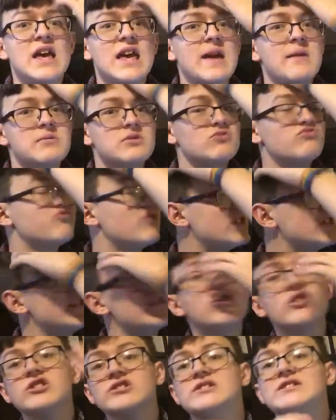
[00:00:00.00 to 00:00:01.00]
It was a really
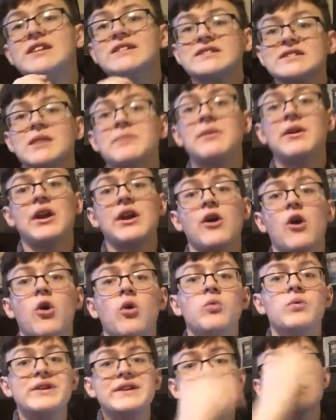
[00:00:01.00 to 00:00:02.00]
good system that I
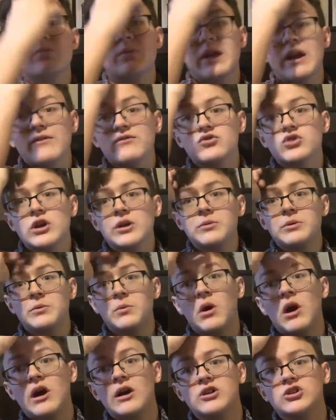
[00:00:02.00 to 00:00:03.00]
always, whenever I
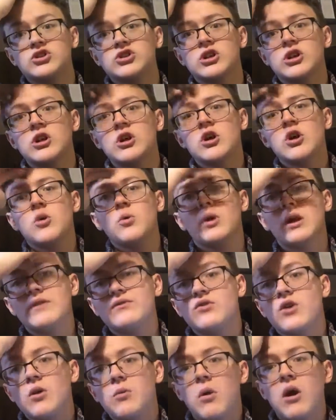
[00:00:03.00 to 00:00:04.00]
watch
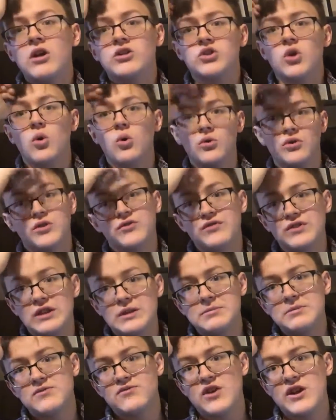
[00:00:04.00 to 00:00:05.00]
older
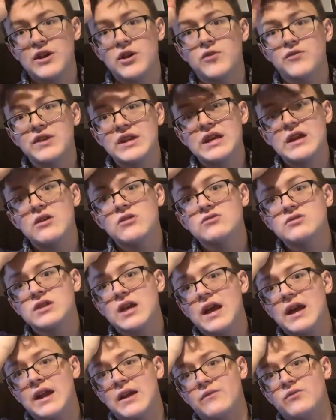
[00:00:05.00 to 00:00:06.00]
Philip DeFranco videos,
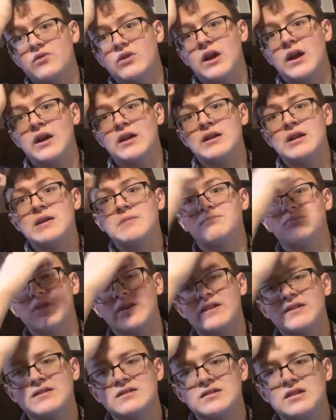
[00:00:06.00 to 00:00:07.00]
and he
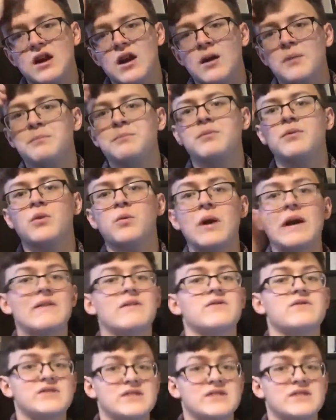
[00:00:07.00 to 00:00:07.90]
brings up the way that